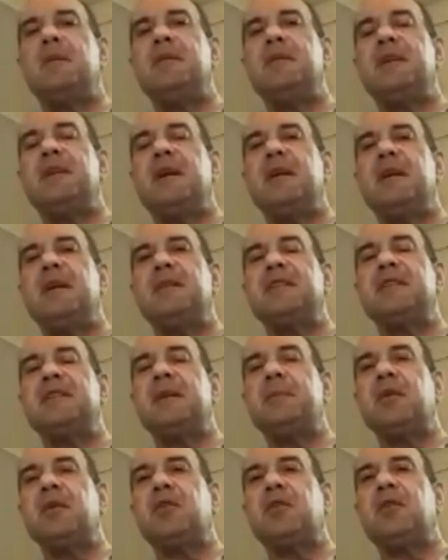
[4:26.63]
the
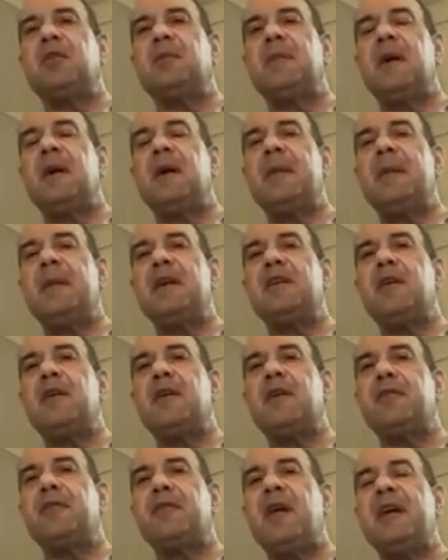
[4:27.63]
typical amount of
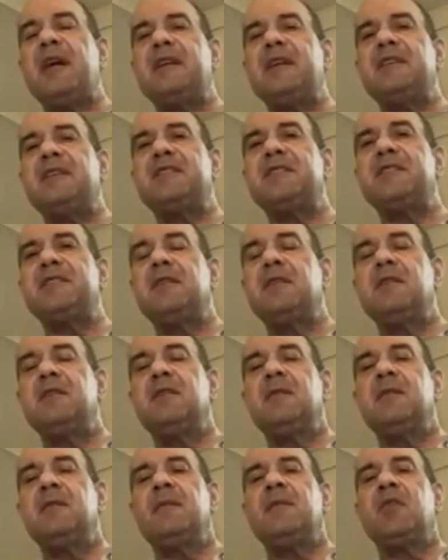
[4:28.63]
arthritis,
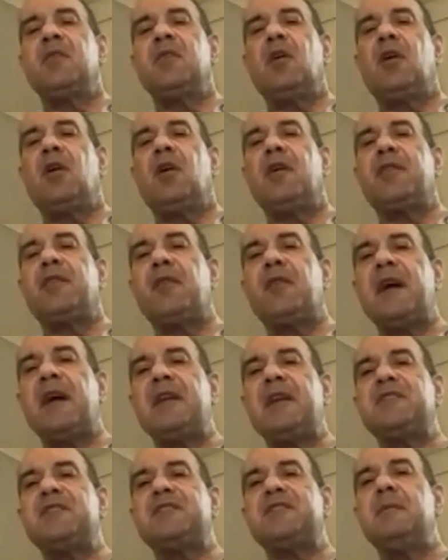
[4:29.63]

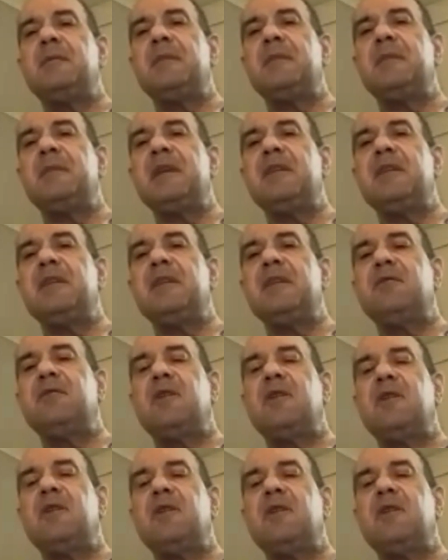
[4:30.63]
arthritis can be
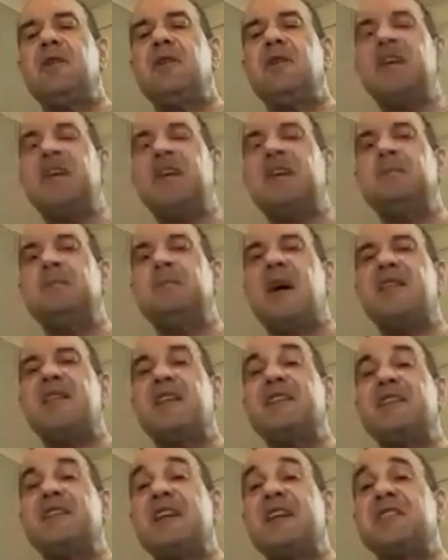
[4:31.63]
taken by the
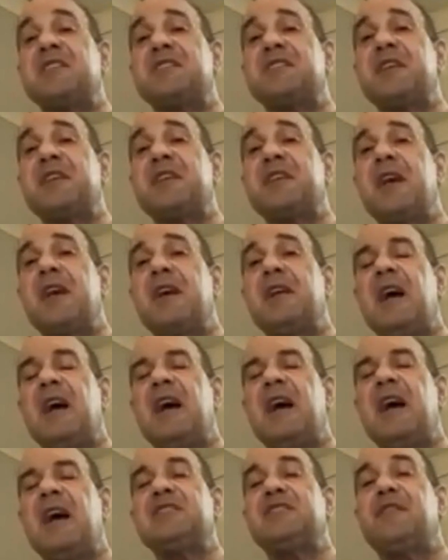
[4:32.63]
DEXA scan
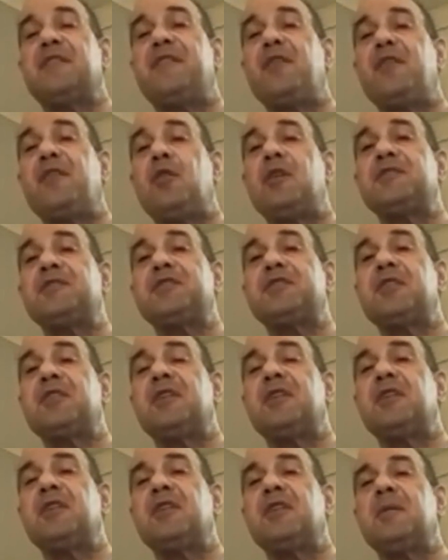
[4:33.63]
as a false
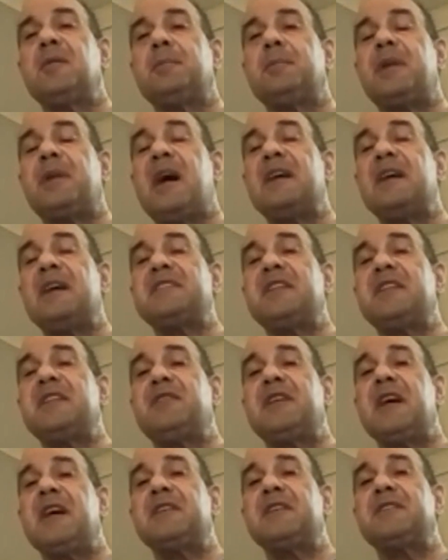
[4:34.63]
positive
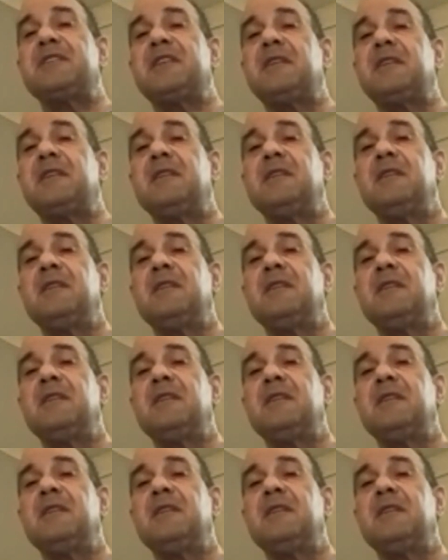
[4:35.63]
test.